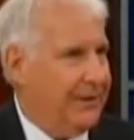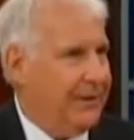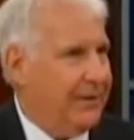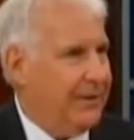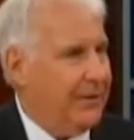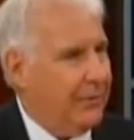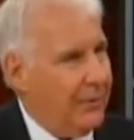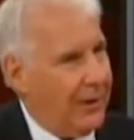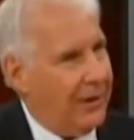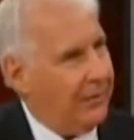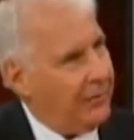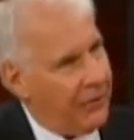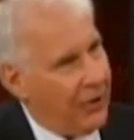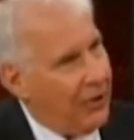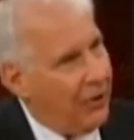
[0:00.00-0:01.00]
into the brain
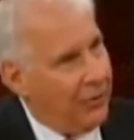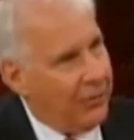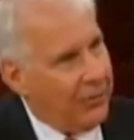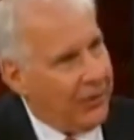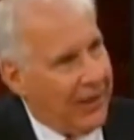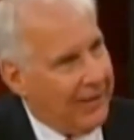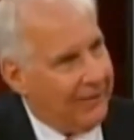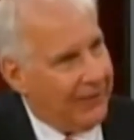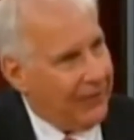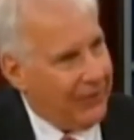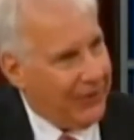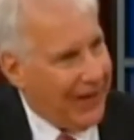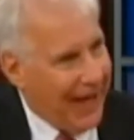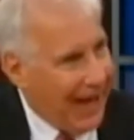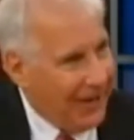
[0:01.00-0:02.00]
with the hope you'll have a
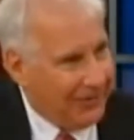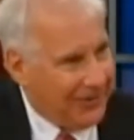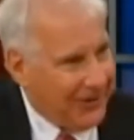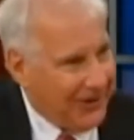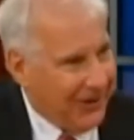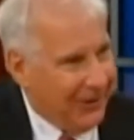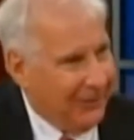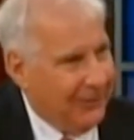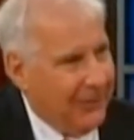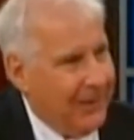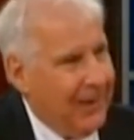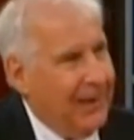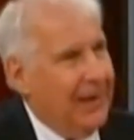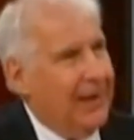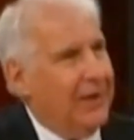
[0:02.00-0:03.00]
good outcome.
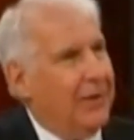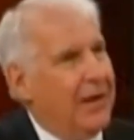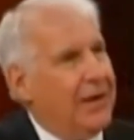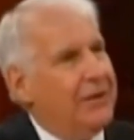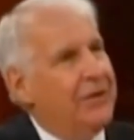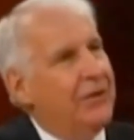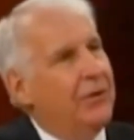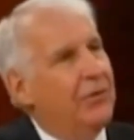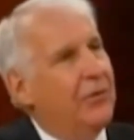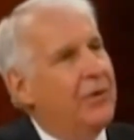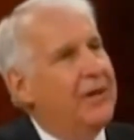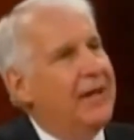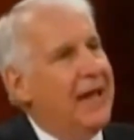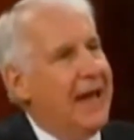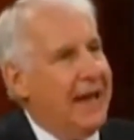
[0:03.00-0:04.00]
Mm-hmm. You're actually
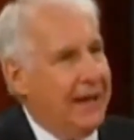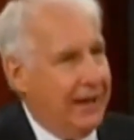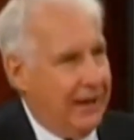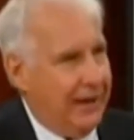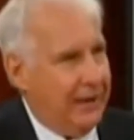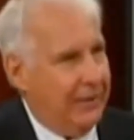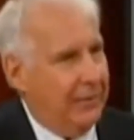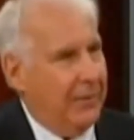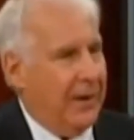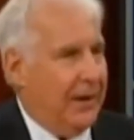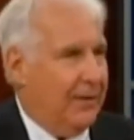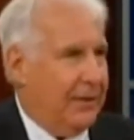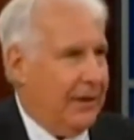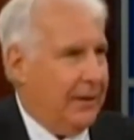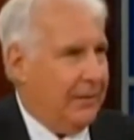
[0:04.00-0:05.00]
creating
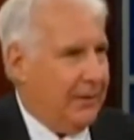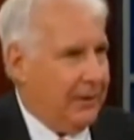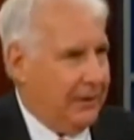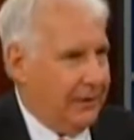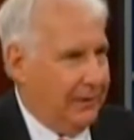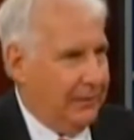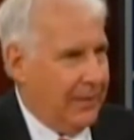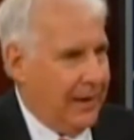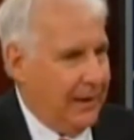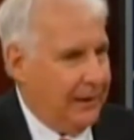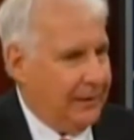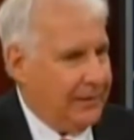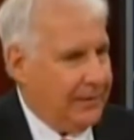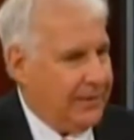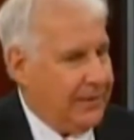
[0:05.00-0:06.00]
biochemical
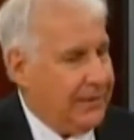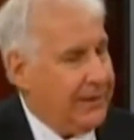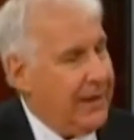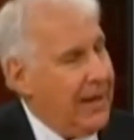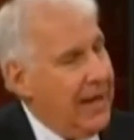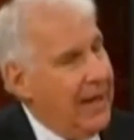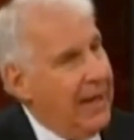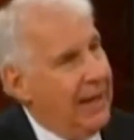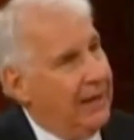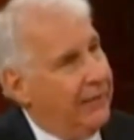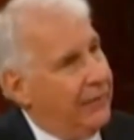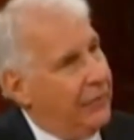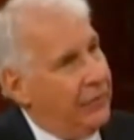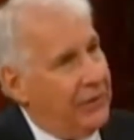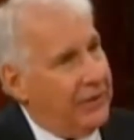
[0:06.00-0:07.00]
imbalances. And if
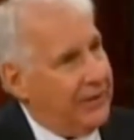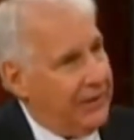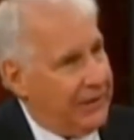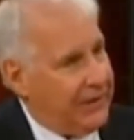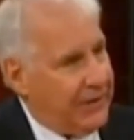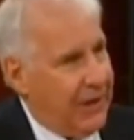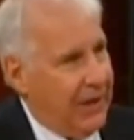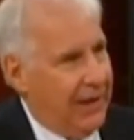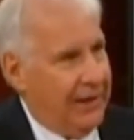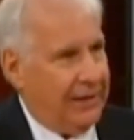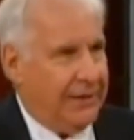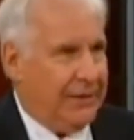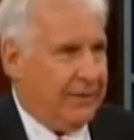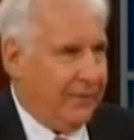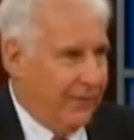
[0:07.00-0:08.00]
you look at the
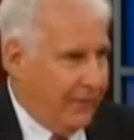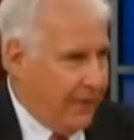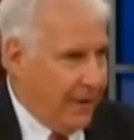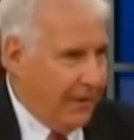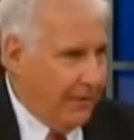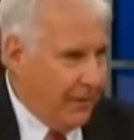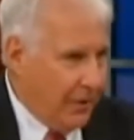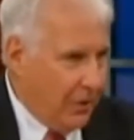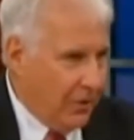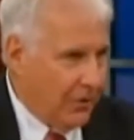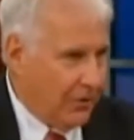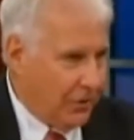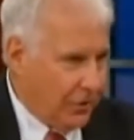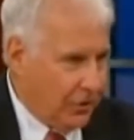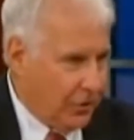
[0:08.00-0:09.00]
science, it's very hard
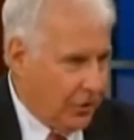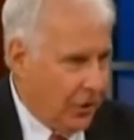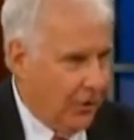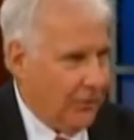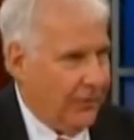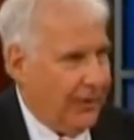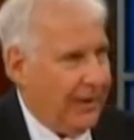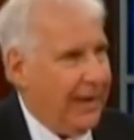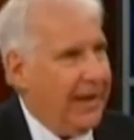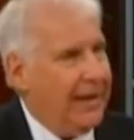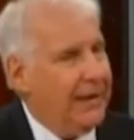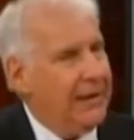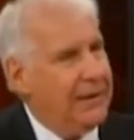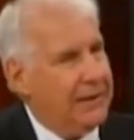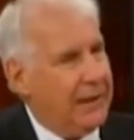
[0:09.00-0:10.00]
to show that
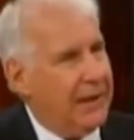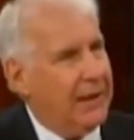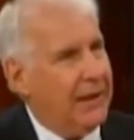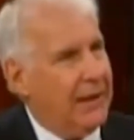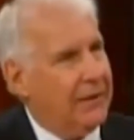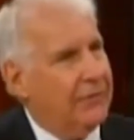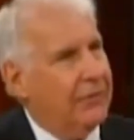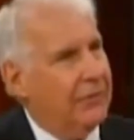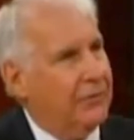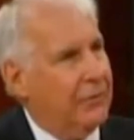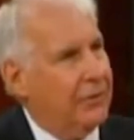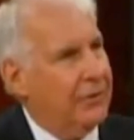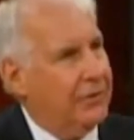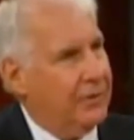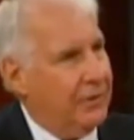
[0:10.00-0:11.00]
any psychiatric
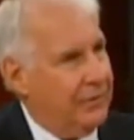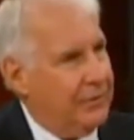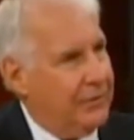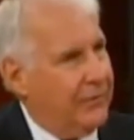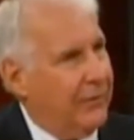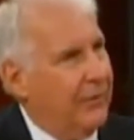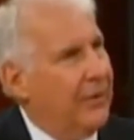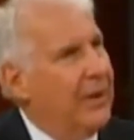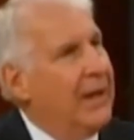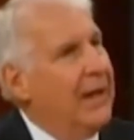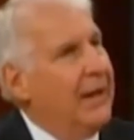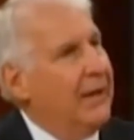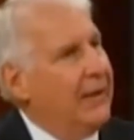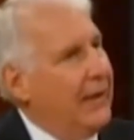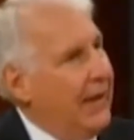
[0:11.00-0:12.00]
drugs are useful.
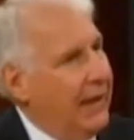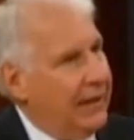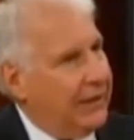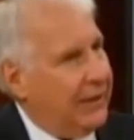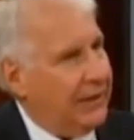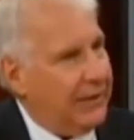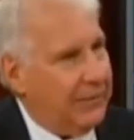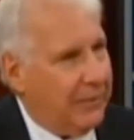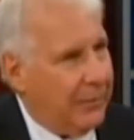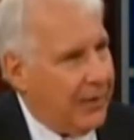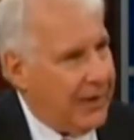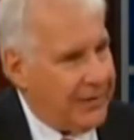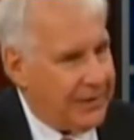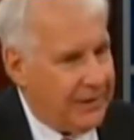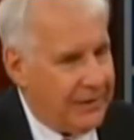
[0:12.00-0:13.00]
The
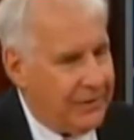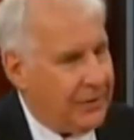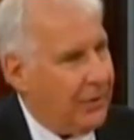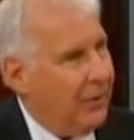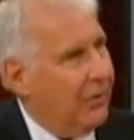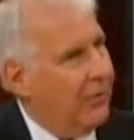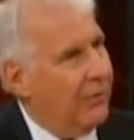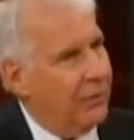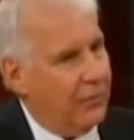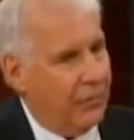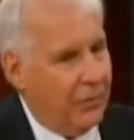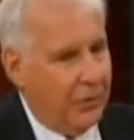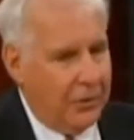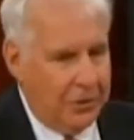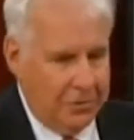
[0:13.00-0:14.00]
antidepressants,
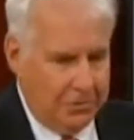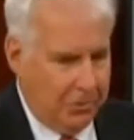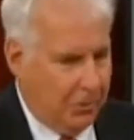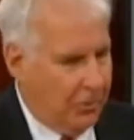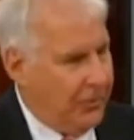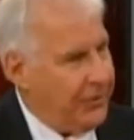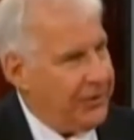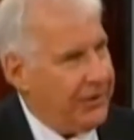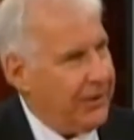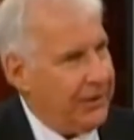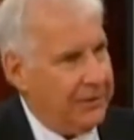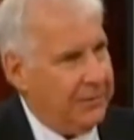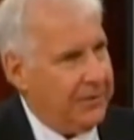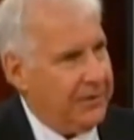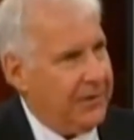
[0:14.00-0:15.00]
overall, all the studies
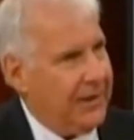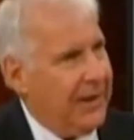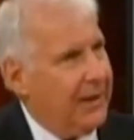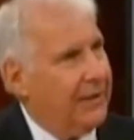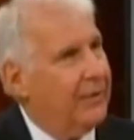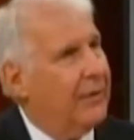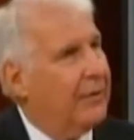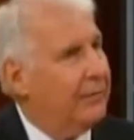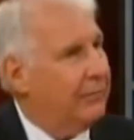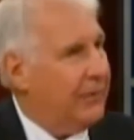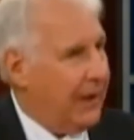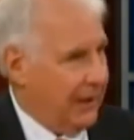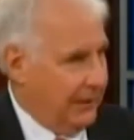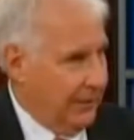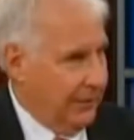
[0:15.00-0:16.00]
put together,
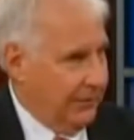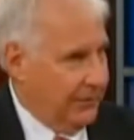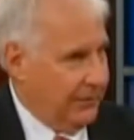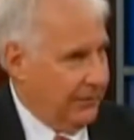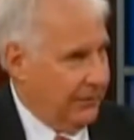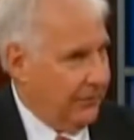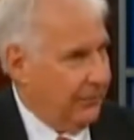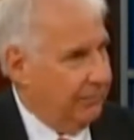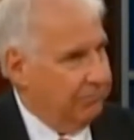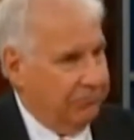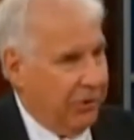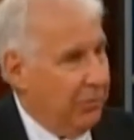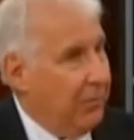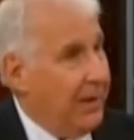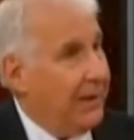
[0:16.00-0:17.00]
not useful.
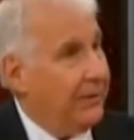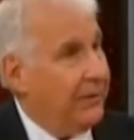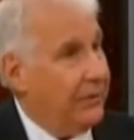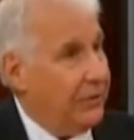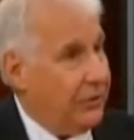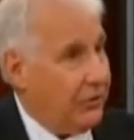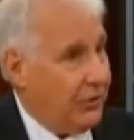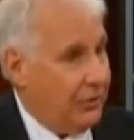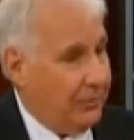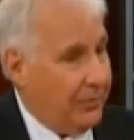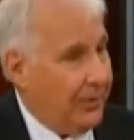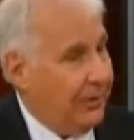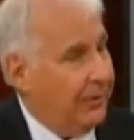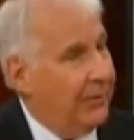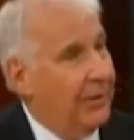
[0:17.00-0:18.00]
No better than a sugar
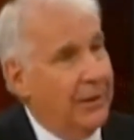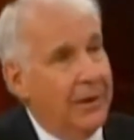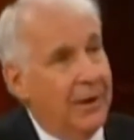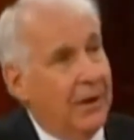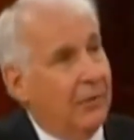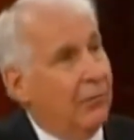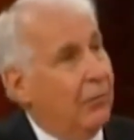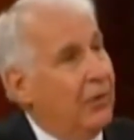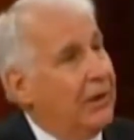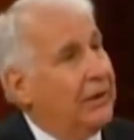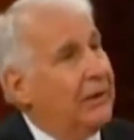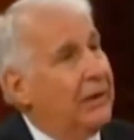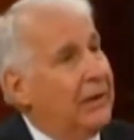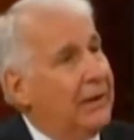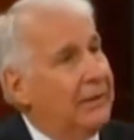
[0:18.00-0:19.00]
pill.
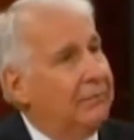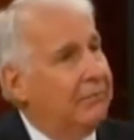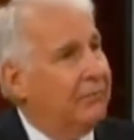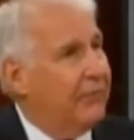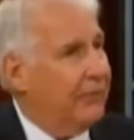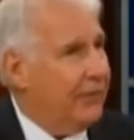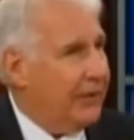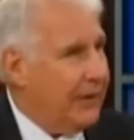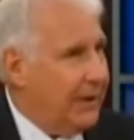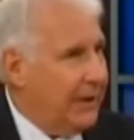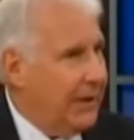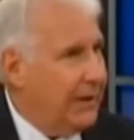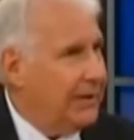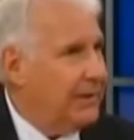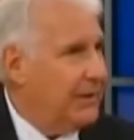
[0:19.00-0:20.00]
Ritalin for the
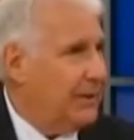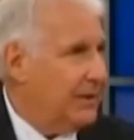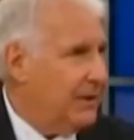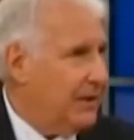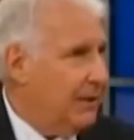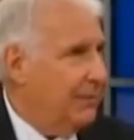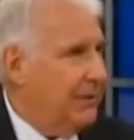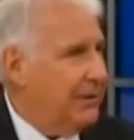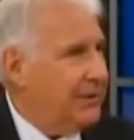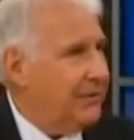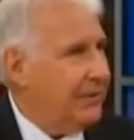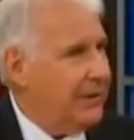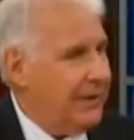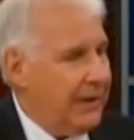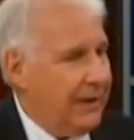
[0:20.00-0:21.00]
kids, the stimulants for
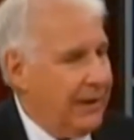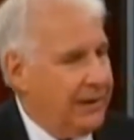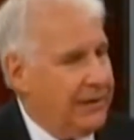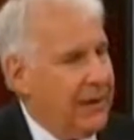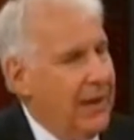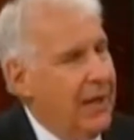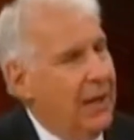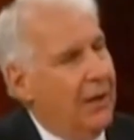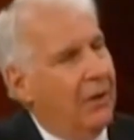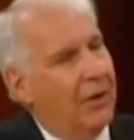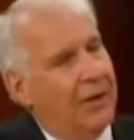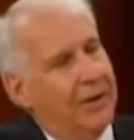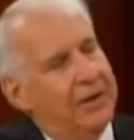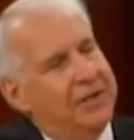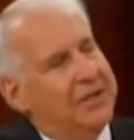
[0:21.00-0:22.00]
the kids,
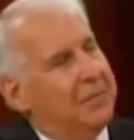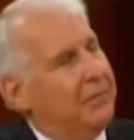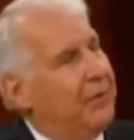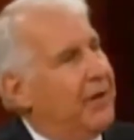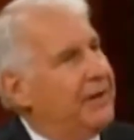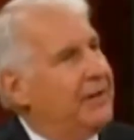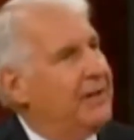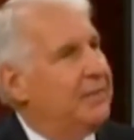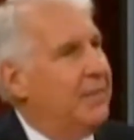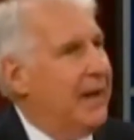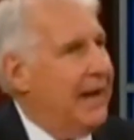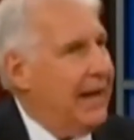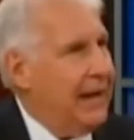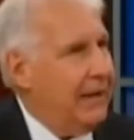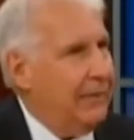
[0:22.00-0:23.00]
it suppresses
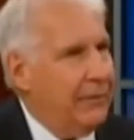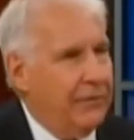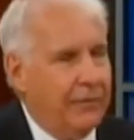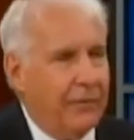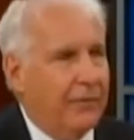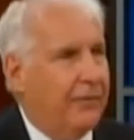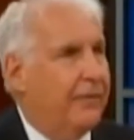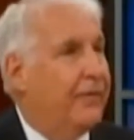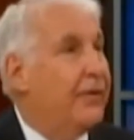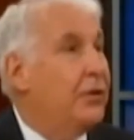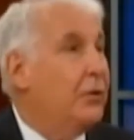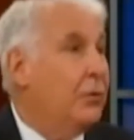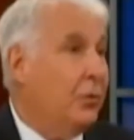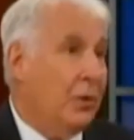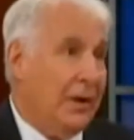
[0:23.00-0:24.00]
behavior for a
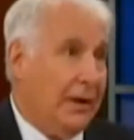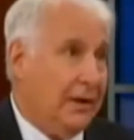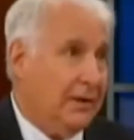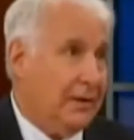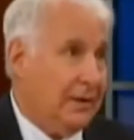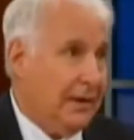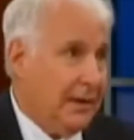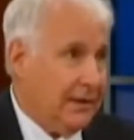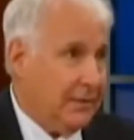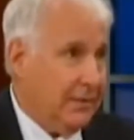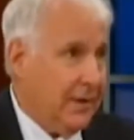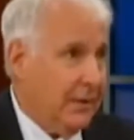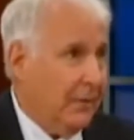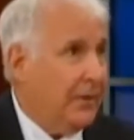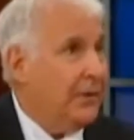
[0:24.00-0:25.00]
few weeks, and that's
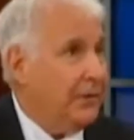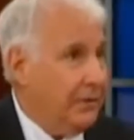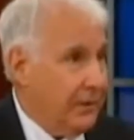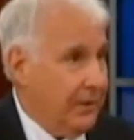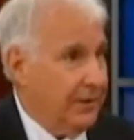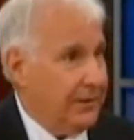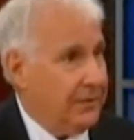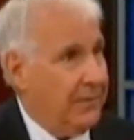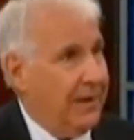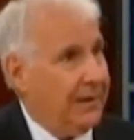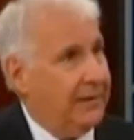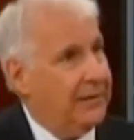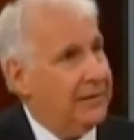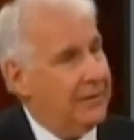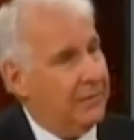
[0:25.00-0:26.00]
about what you can
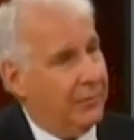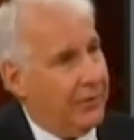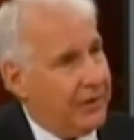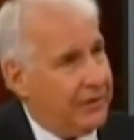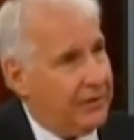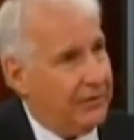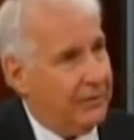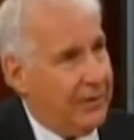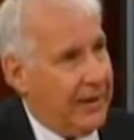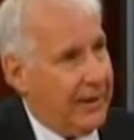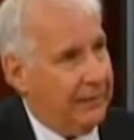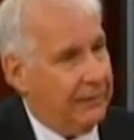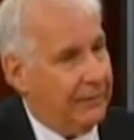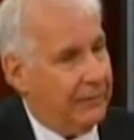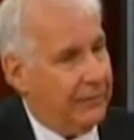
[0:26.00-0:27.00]
expect, a suppression of
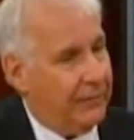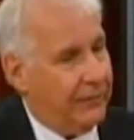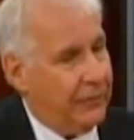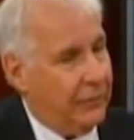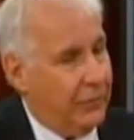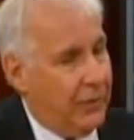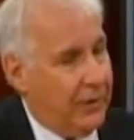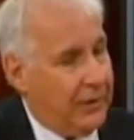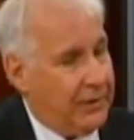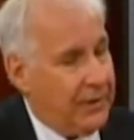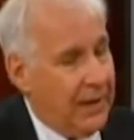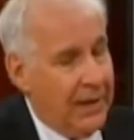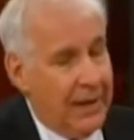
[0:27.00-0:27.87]
behavior for a few weeks.